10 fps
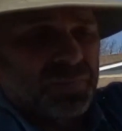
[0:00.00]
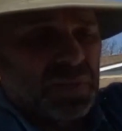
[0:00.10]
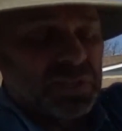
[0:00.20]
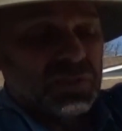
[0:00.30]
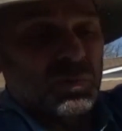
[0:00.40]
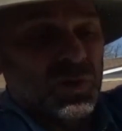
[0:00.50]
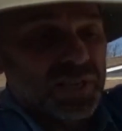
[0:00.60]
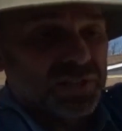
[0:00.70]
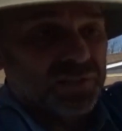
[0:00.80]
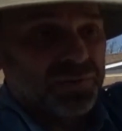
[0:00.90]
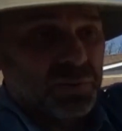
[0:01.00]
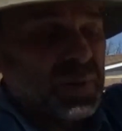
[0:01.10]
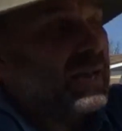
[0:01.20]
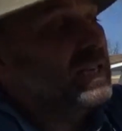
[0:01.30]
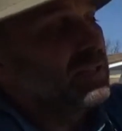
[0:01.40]
inspiration for
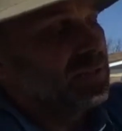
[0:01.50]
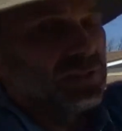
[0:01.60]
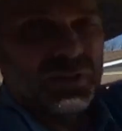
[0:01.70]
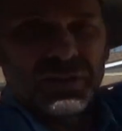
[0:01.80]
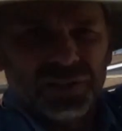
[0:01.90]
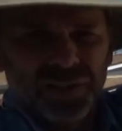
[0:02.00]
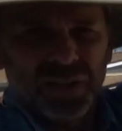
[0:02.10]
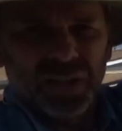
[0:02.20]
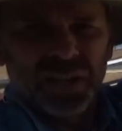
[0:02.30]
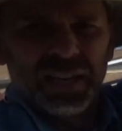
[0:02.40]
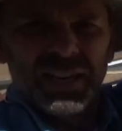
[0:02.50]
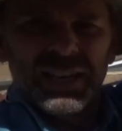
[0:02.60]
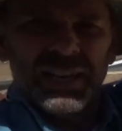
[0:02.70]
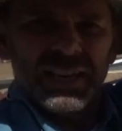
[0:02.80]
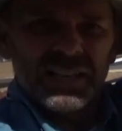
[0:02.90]
painting the doggone thing.
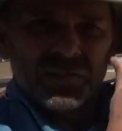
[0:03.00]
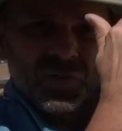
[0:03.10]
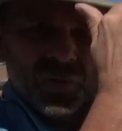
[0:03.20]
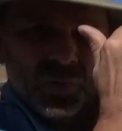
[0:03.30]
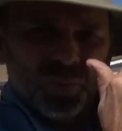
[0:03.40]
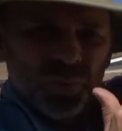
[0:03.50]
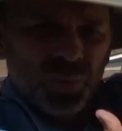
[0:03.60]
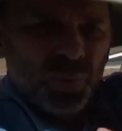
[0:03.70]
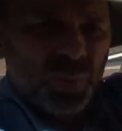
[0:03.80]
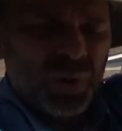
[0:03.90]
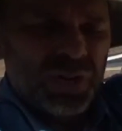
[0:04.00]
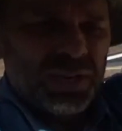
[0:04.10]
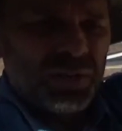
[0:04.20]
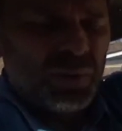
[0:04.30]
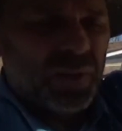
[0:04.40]
And so when I
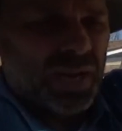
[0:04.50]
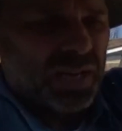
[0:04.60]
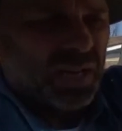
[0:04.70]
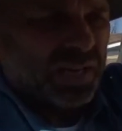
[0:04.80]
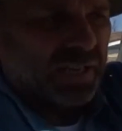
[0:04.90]
do that,